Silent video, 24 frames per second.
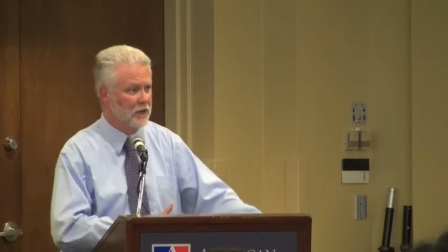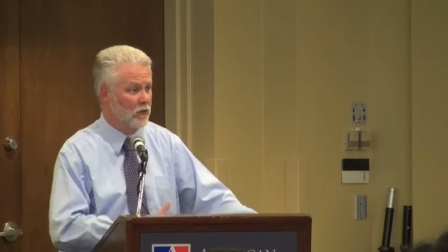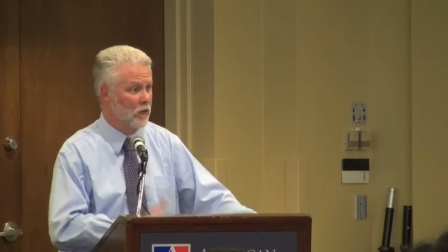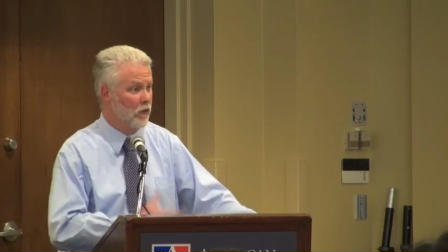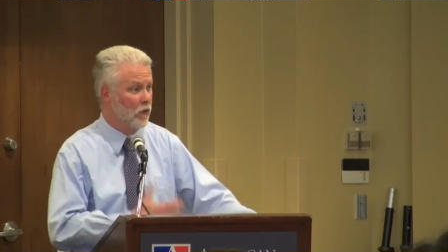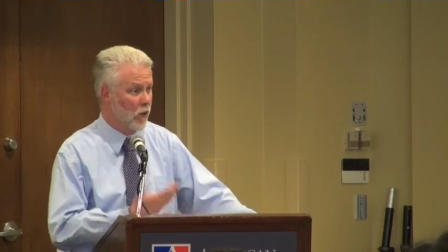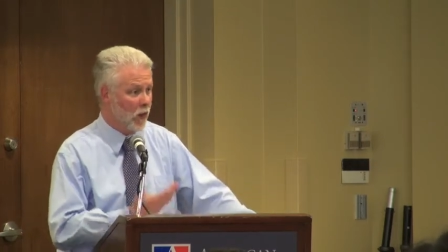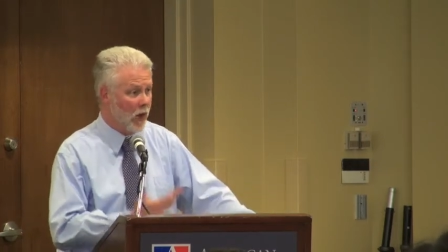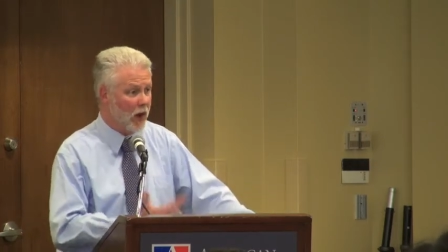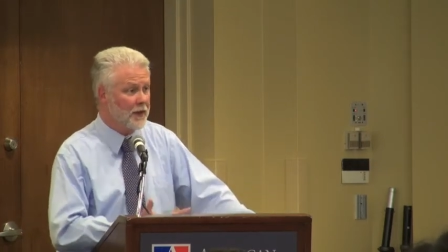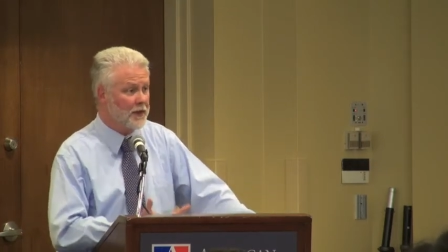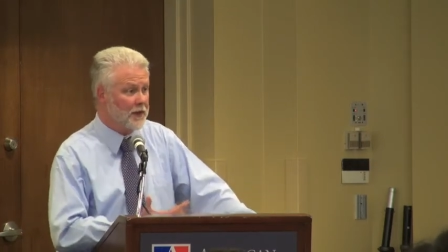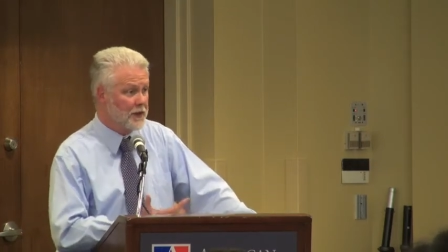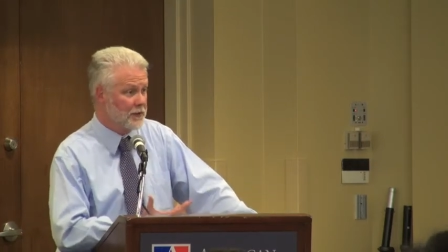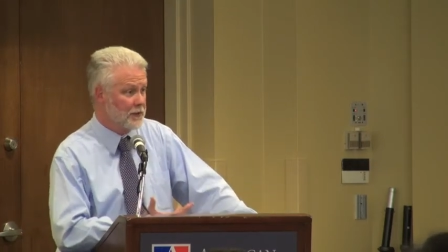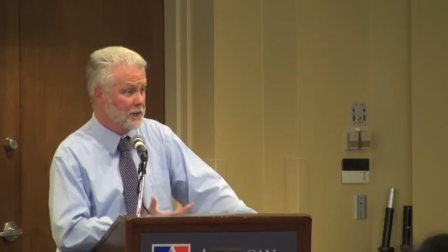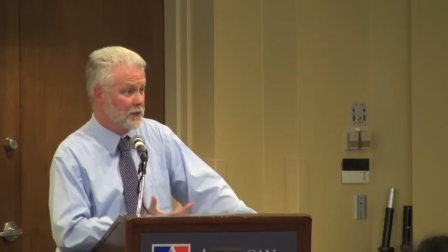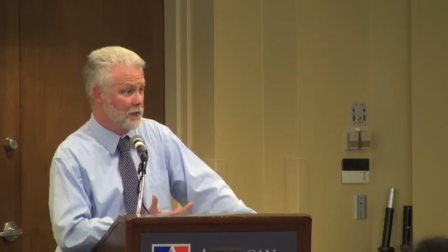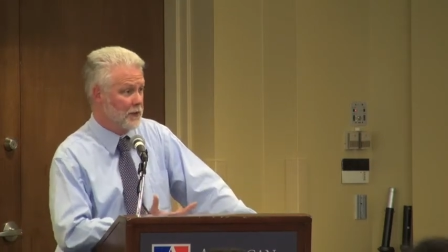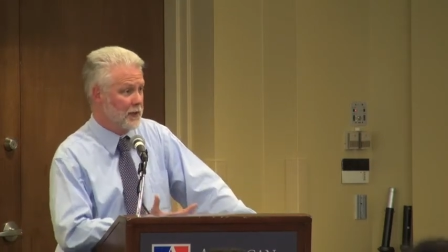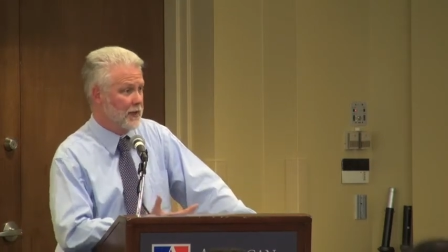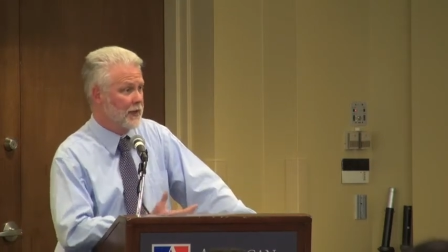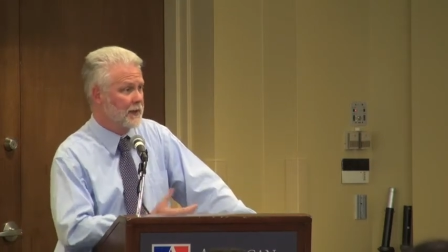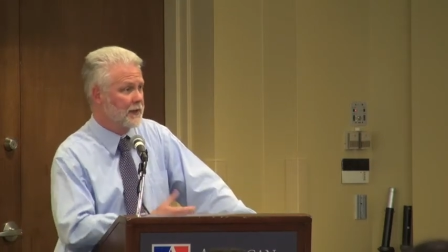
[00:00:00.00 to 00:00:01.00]
who want to
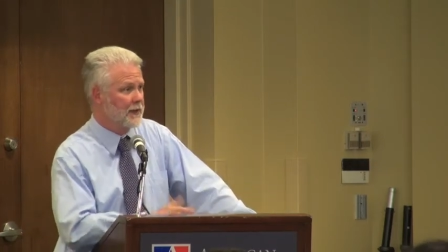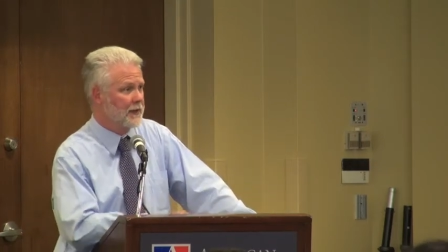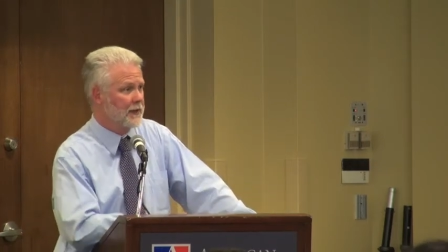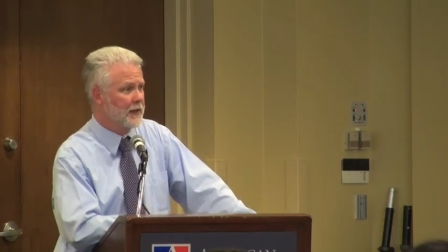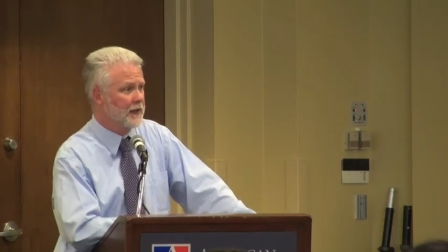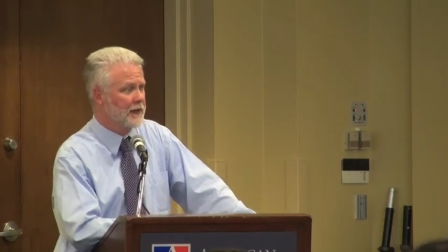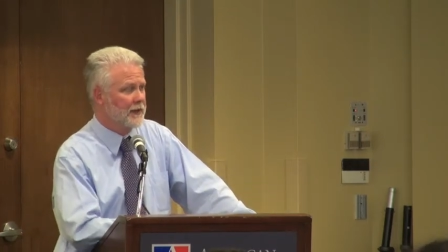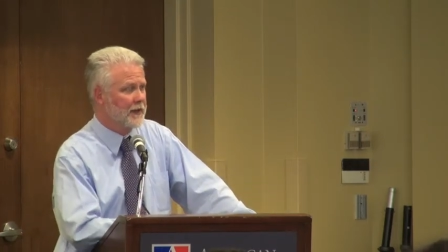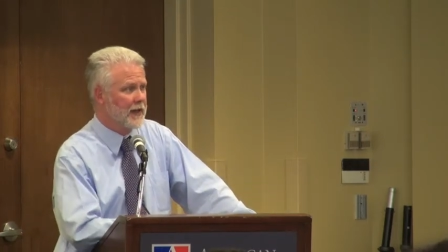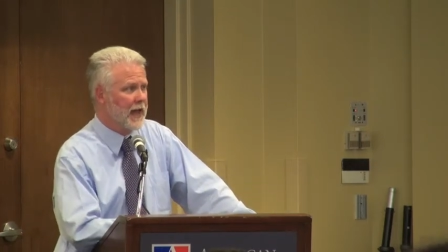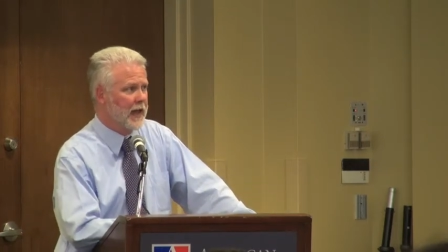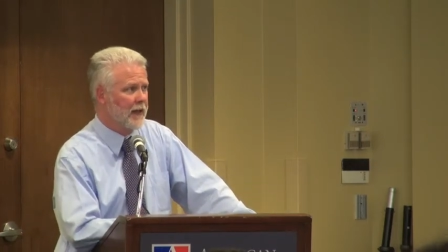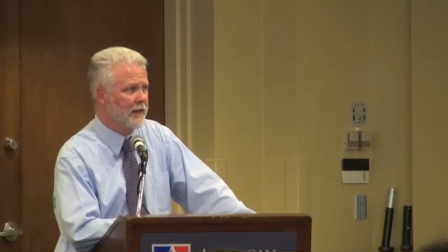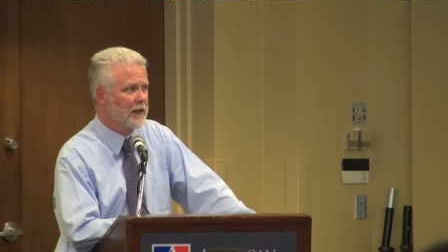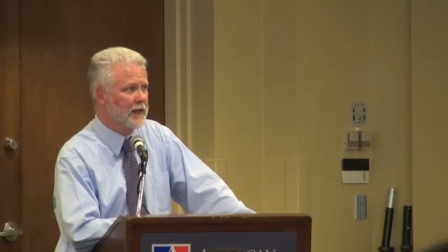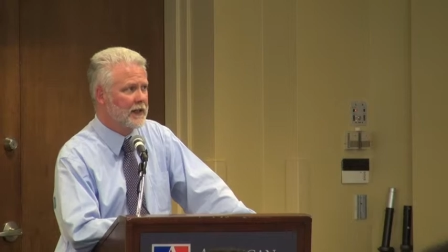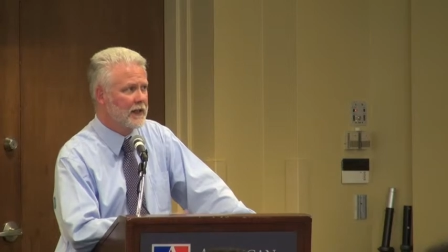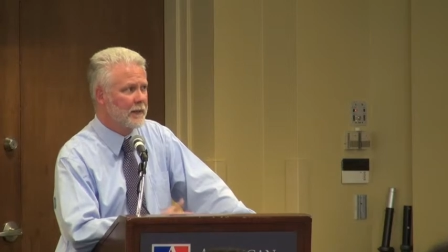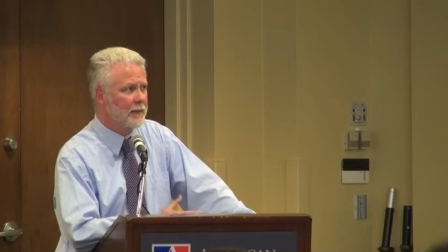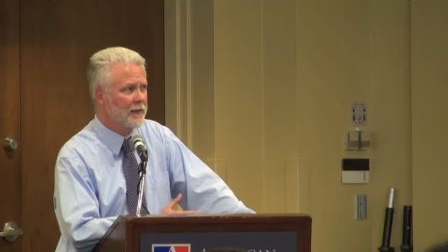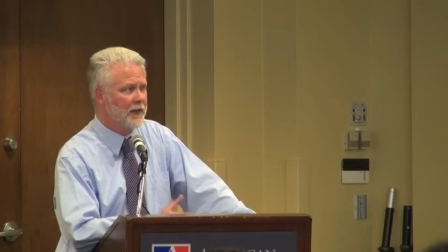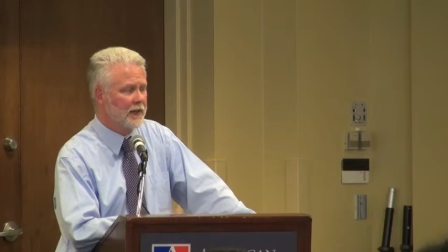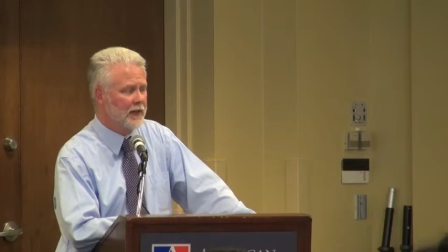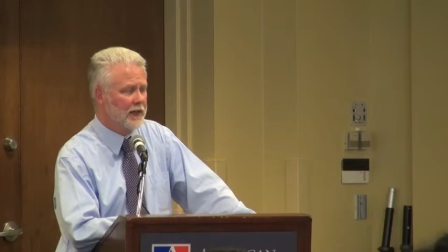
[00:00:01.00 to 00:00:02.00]
do this is having
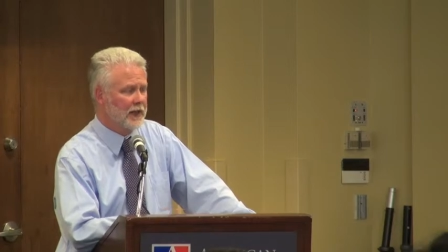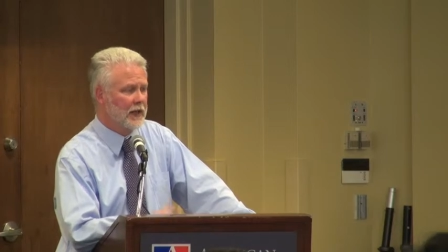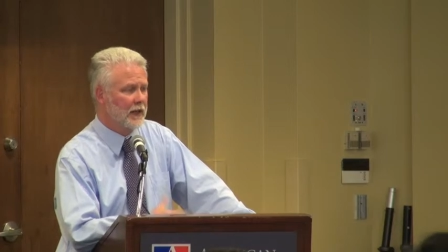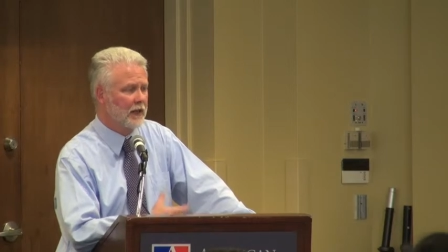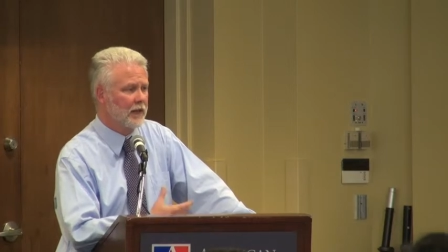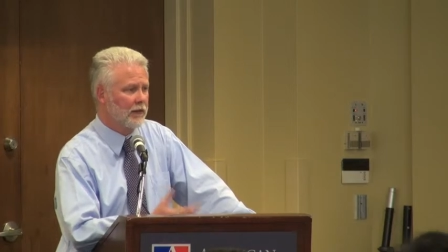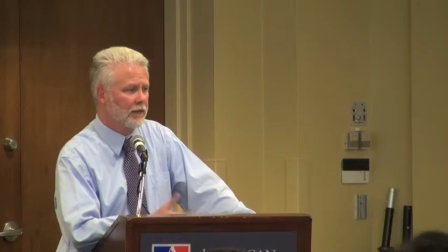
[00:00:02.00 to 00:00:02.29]
them think